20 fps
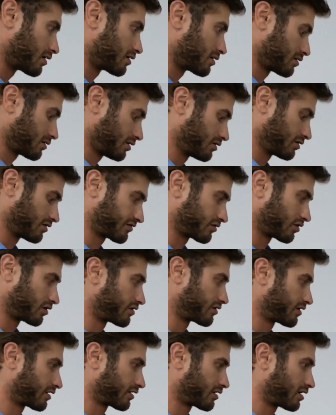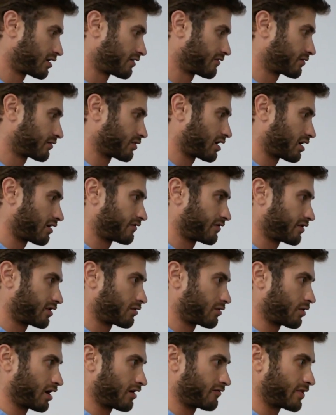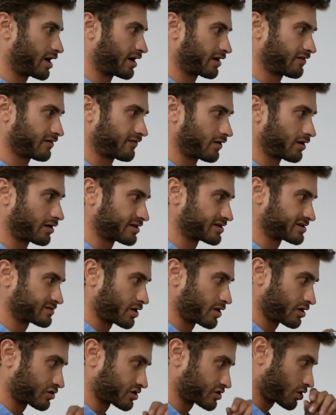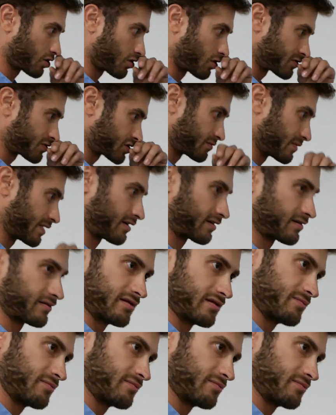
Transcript: and their own industry in Jordan. I was in shock when I